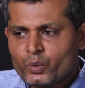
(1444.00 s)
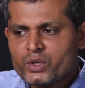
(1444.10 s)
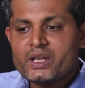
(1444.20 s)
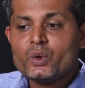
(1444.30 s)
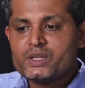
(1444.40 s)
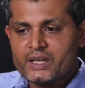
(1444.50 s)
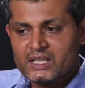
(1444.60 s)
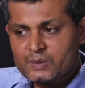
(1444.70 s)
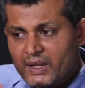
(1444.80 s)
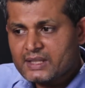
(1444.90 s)
which
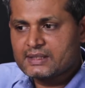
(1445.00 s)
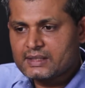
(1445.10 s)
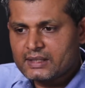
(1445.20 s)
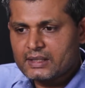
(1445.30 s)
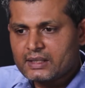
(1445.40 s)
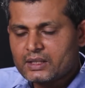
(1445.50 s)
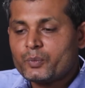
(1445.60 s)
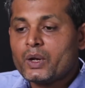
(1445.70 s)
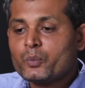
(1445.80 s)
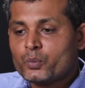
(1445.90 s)
explains
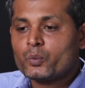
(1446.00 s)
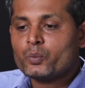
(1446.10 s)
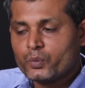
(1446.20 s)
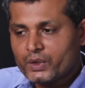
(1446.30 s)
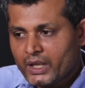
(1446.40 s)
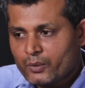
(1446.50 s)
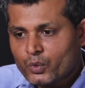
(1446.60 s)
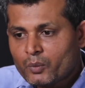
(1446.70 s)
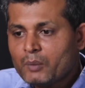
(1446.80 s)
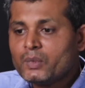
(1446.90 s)
their
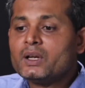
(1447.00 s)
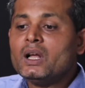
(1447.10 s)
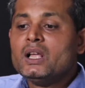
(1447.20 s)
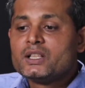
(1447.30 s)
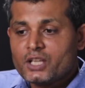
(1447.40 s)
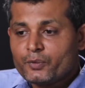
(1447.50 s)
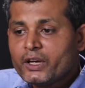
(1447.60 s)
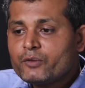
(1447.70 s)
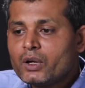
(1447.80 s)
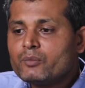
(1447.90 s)
probable
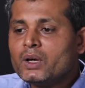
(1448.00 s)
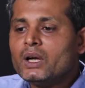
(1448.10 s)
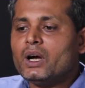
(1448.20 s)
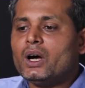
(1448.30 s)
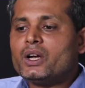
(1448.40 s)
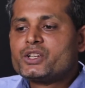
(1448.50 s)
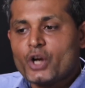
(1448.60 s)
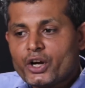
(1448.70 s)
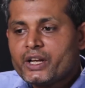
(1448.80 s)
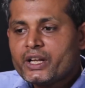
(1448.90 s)
suffering from
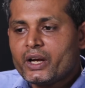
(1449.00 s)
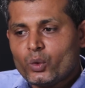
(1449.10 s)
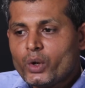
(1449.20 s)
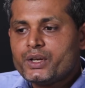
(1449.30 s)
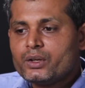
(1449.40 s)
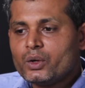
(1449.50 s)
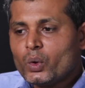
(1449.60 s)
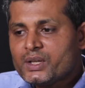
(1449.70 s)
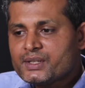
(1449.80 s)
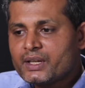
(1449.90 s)
stunting and
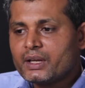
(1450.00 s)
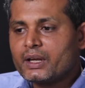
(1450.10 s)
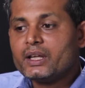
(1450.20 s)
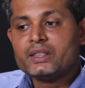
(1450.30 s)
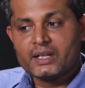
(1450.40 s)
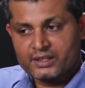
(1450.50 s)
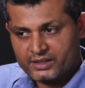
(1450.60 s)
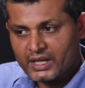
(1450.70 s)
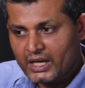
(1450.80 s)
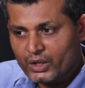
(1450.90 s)
wasting in their
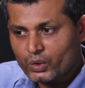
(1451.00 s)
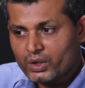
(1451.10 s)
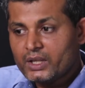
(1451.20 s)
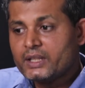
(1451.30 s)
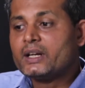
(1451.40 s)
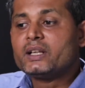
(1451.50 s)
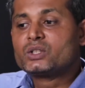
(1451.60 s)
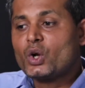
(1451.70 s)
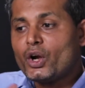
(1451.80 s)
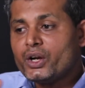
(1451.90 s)
childhood, that has
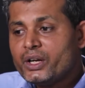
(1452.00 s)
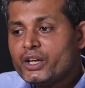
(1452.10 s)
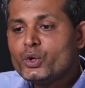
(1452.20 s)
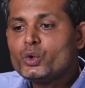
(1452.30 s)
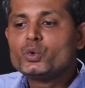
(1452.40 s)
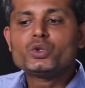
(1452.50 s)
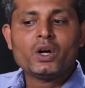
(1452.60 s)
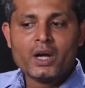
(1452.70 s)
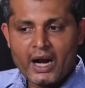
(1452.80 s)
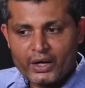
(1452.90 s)
continued to the
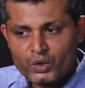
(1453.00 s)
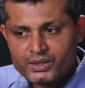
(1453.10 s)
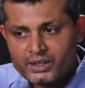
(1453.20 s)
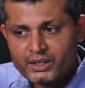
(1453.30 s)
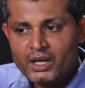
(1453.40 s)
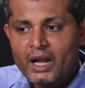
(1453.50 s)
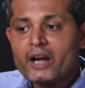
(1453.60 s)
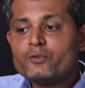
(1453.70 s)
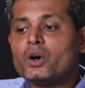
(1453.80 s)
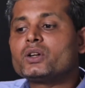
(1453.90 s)
adolescent
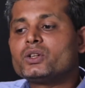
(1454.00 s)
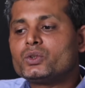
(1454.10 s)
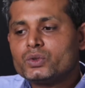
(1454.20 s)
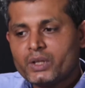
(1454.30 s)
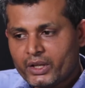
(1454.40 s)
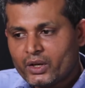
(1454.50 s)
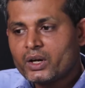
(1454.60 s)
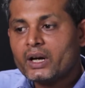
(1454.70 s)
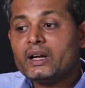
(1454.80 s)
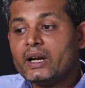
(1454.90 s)
and further to the
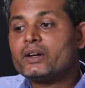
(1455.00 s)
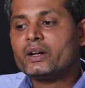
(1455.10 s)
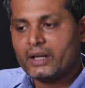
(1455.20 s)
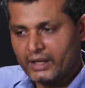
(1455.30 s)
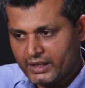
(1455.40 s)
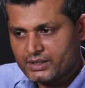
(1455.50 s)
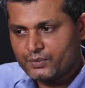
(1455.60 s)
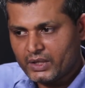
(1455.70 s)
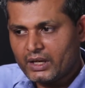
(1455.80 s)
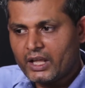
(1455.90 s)
young and later age of
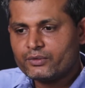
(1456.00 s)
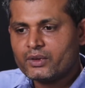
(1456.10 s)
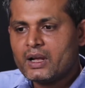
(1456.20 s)
their life.